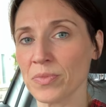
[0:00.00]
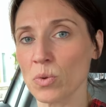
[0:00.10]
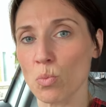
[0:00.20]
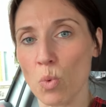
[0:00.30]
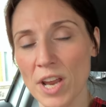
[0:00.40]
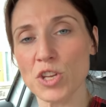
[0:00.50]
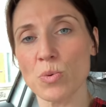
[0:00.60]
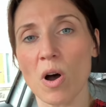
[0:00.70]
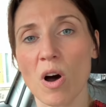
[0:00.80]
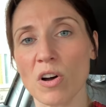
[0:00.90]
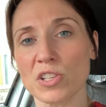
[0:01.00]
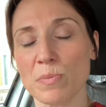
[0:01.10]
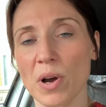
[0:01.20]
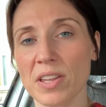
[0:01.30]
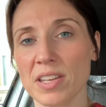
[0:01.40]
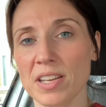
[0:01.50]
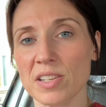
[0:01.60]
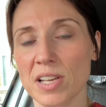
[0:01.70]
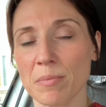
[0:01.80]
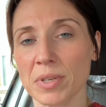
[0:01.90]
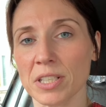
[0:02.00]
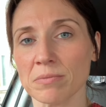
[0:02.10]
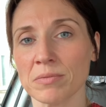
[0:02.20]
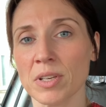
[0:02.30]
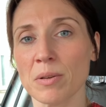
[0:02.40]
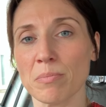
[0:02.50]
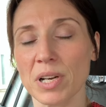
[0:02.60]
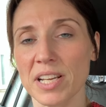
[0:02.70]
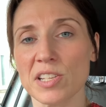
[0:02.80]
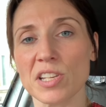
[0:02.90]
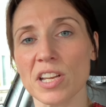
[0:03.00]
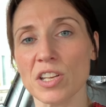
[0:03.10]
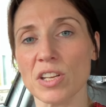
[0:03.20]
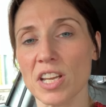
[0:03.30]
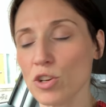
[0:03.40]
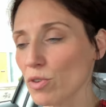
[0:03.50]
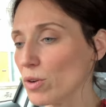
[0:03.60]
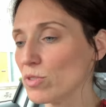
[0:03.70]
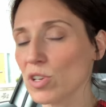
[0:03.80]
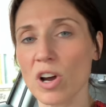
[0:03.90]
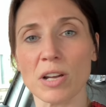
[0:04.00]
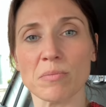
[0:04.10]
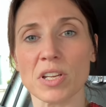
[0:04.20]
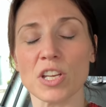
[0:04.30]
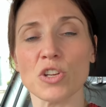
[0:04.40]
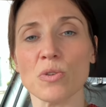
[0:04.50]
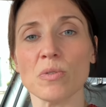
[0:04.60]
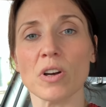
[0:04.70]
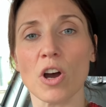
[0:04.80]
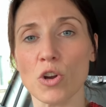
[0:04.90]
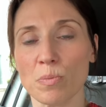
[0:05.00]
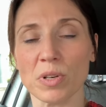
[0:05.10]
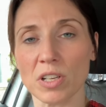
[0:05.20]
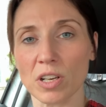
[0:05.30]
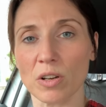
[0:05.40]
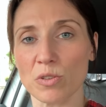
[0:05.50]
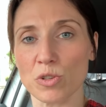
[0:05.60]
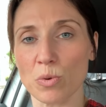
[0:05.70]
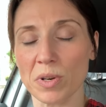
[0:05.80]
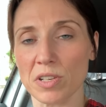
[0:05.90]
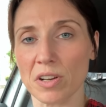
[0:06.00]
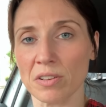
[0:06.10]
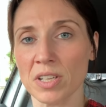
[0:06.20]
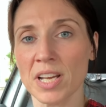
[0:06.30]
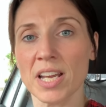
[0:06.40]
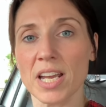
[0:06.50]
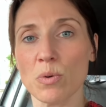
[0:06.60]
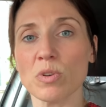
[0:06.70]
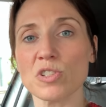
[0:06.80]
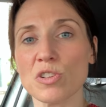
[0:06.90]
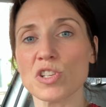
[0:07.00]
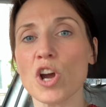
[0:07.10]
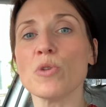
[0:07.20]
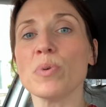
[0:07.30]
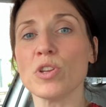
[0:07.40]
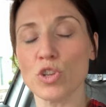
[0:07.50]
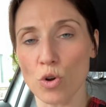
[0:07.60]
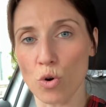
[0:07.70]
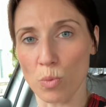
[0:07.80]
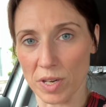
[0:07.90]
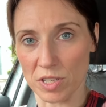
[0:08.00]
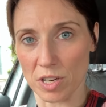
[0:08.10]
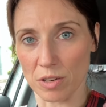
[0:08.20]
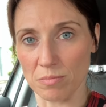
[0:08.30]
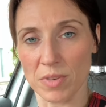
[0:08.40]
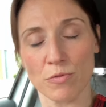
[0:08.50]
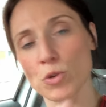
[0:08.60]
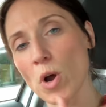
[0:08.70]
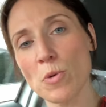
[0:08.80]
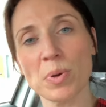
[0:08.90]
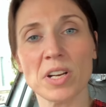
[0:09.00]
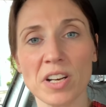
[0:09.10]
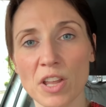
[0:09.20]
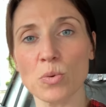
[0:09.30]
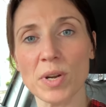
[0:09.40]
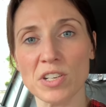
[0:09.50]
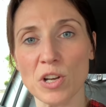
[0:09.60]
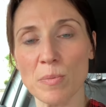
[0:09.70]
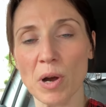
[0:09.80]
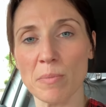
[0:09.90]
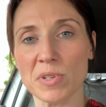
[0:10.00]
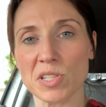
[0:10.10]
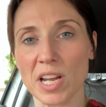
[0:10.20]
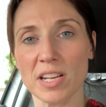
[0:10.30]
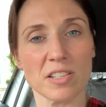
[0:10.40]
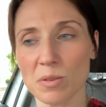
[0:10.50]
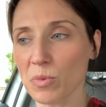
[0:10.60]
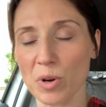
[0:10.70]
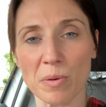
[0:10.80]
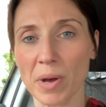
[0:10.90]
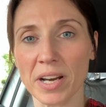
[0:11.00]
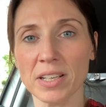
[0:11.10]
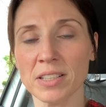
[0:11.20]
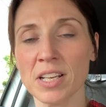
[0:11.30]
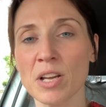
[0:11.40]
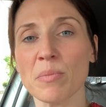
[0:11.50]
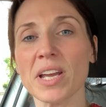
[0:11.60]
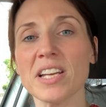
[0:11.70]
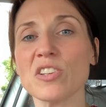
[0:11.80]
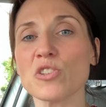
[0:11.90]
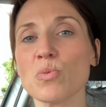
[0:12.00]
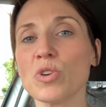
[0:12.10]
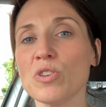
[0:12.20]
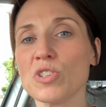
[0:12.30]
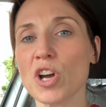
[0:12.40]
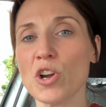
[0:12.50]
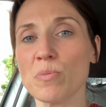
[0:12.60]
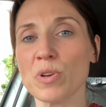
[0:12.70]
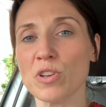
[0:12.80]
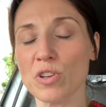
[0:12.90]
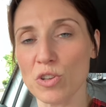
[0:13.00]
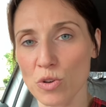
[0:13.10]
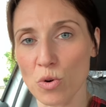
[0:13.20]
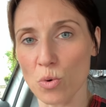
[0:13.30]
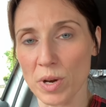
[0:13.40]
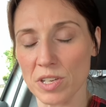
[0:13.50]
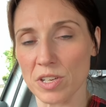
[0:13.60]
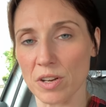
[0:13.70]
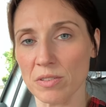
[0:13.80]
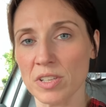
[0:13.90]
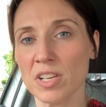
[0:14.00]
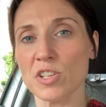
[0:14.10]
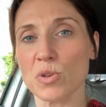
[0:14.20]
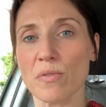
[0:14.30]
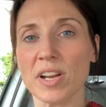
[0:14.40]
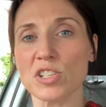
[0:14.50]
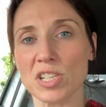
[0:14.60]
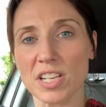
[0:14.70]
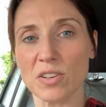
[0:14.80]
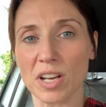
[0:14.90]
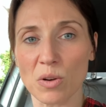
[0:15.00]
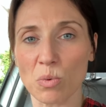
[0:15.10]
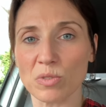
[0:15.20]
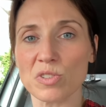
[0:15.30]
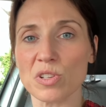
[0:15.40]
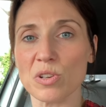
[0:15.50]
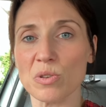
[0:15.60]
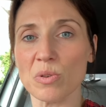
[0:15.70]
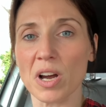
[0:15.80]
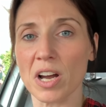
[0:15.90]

when you are asked by the examiner, please in your own time, can you open and close your window? He wants you to open your window. If you open another window by mistake, don't worry about it, but he does want you to open your window. So eventually you're going to want to